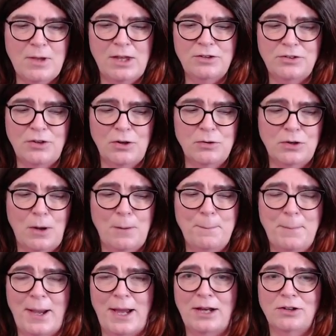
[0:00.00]
So going
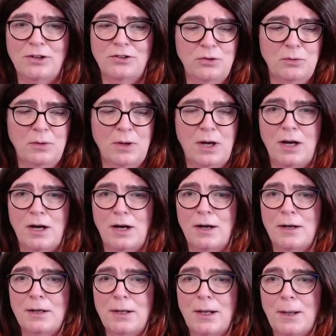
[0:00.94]
back to
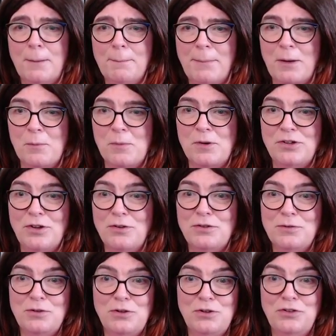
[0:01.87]
our main window,
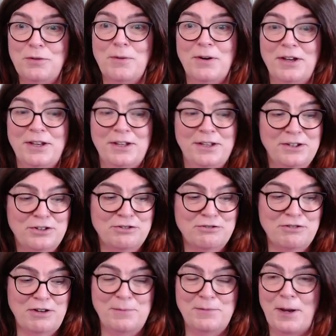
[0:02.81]
using my
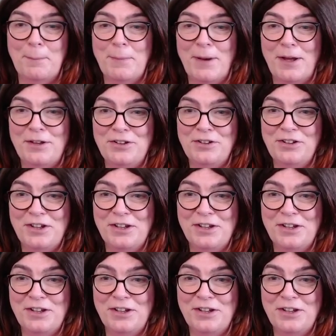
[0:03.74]
Stream Deck buttons